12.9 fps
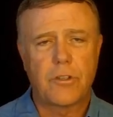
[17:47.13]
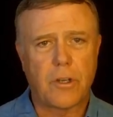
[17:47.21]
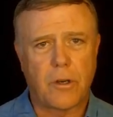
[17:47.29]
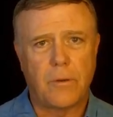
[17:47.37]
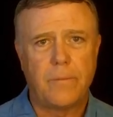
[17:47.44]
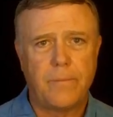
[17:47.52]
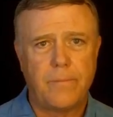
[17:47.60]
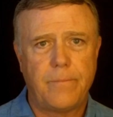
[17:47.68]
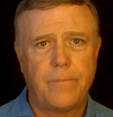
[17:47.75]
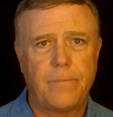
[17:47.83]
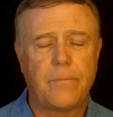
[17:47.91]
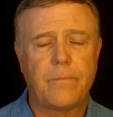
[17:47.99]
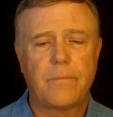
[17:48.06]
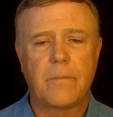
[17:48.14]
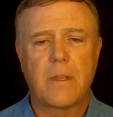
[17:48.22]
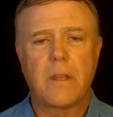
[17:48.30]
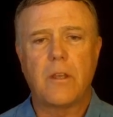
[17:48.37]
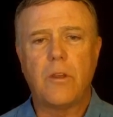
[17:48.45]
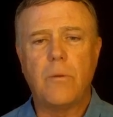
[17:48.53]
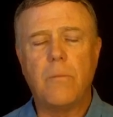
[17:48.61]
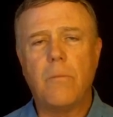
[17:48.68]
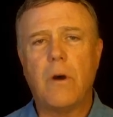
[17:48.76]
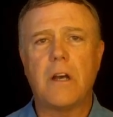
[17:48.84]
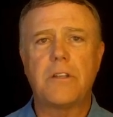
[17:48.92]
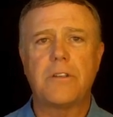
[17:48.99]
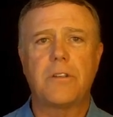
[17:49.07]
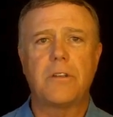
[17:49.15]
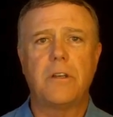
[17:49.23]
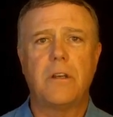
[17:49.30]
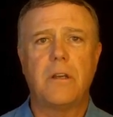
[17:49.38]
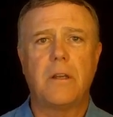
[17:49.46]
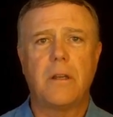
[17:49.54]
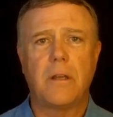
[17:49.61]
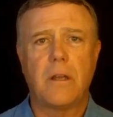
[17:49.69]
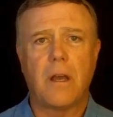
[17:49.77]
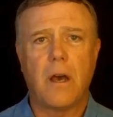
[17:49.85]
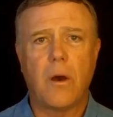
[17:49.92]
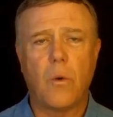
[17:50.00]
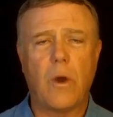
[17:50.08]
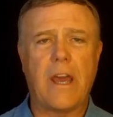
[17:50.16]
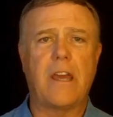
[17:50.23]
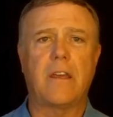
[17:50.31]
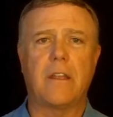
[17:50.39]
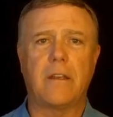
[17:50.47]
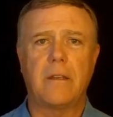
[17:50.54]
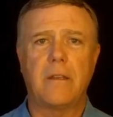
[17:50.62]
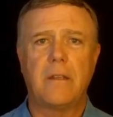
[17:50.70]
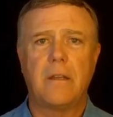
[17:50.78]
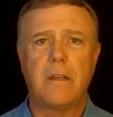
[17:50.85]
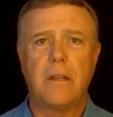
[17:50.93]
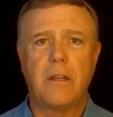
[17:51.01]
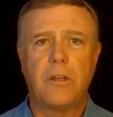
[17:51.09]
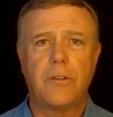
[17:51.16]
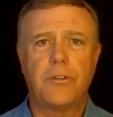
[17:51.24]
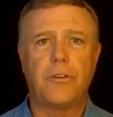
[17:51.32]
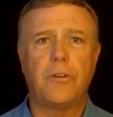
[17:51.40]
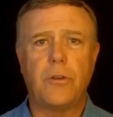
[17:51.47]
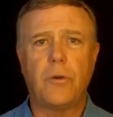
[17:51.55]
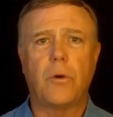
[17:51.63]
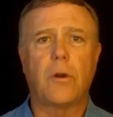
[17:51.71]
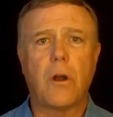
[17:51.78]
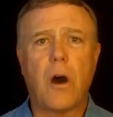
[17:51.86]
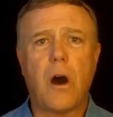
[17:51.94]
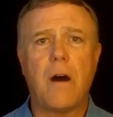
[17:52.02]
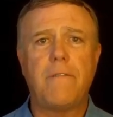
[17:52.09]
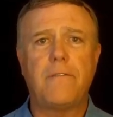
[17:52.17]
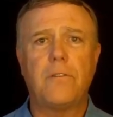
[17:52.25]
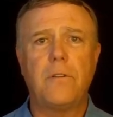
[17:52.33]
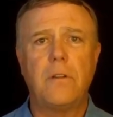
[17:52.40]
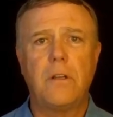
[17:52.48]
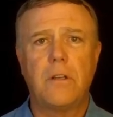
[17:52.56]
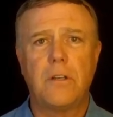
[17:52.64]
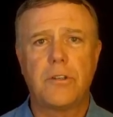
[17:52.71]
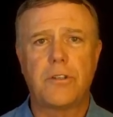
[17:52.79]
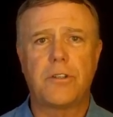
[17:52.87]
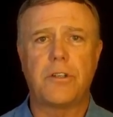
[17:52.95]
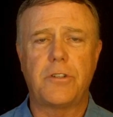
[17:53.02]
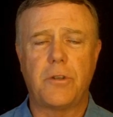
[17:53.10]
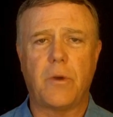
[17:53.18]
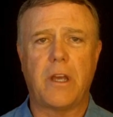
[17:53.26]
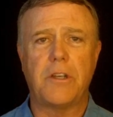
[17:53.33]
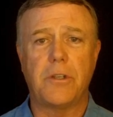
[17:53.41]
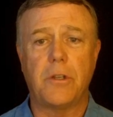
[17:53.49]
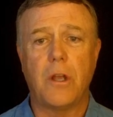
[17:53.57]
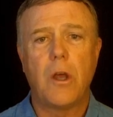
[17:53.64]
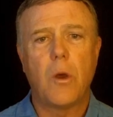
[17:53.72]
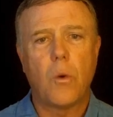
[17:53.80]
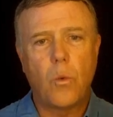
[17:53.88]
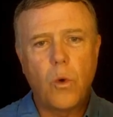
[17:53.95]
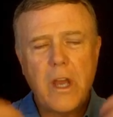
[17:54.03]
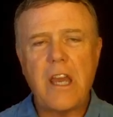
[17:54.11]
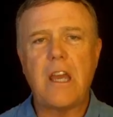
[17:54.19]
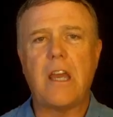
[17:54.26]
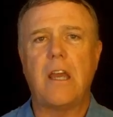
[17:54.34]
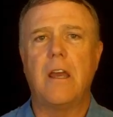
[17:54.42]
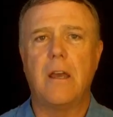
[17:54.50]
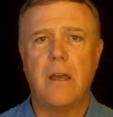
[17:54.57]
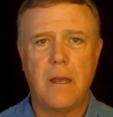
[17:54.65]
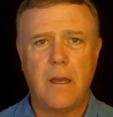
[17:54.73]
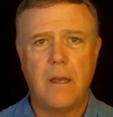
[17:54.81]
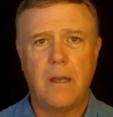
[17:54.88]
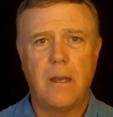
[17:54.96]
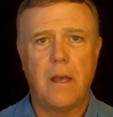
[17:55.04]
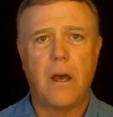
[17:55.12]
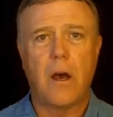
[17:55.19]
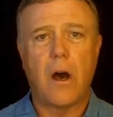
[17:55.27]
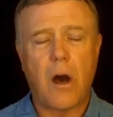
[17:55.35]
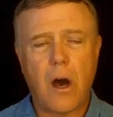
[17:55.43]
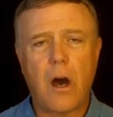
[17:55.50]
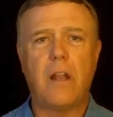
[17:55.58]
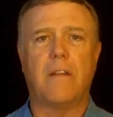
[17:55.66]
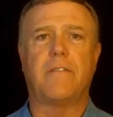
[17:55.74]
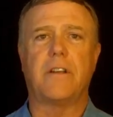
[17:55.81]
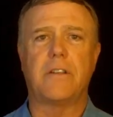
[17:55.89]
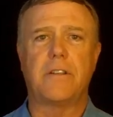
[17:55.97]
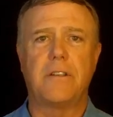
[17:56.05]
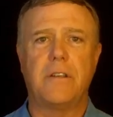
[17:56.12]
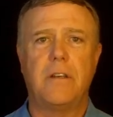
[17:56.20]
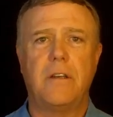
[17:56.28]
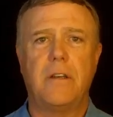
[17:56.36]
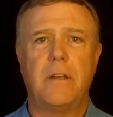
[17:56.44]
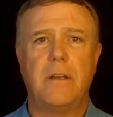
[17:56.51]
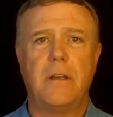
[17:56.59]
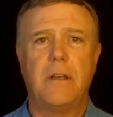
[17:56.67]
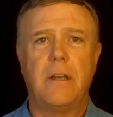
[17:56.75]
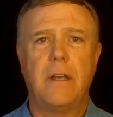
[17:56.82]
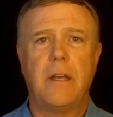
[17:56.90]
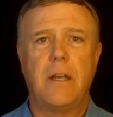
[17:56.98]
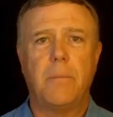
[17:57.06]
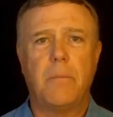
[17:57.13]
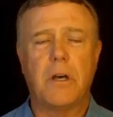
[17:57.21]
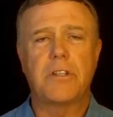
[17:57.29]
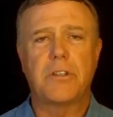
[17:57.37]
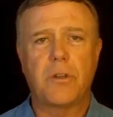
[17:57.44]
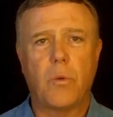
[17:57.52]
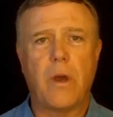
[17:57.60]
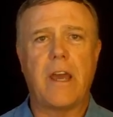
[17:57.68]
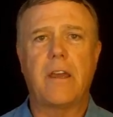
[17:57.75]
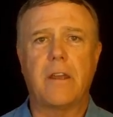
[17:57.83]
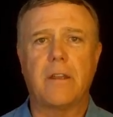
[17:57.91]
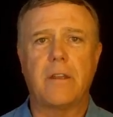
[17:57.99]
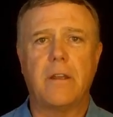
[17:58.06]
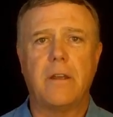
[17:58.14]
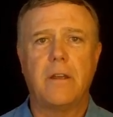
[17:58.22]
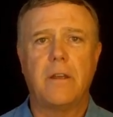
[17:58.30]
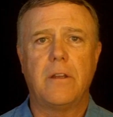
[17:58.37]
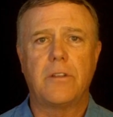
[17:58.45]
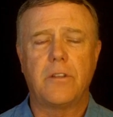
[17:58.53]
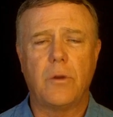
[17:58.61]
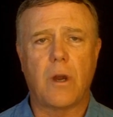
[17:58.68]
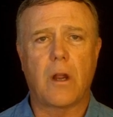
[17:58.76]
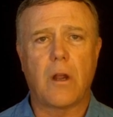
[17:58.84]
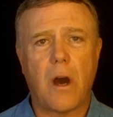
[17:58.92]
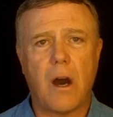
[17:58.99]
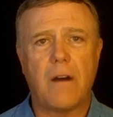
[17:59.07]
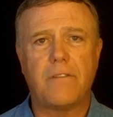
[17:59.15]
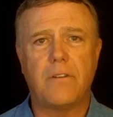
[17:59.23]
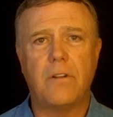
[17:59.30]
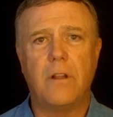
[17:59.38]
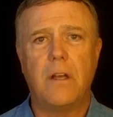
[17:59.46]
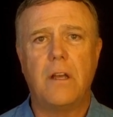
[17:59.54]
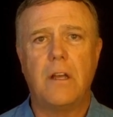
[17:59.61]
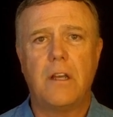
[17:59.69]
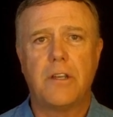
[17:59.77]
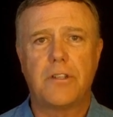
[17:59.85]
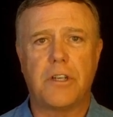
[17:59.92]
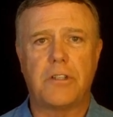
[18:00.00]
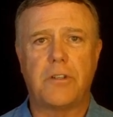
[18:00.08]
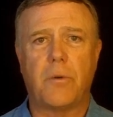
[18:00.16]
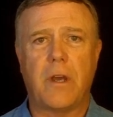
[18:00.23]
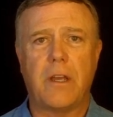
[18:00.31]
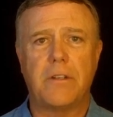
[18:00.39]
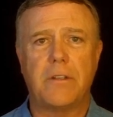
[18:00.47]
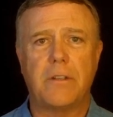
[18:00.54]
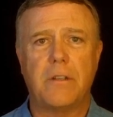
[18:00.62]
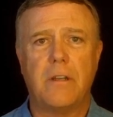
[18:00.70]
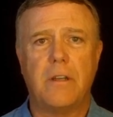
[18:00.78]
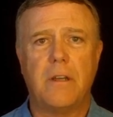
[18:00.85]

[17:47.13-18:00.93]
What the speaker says: So, you must awaken to your awful situation. We, all of us, must awaken to our awful situation.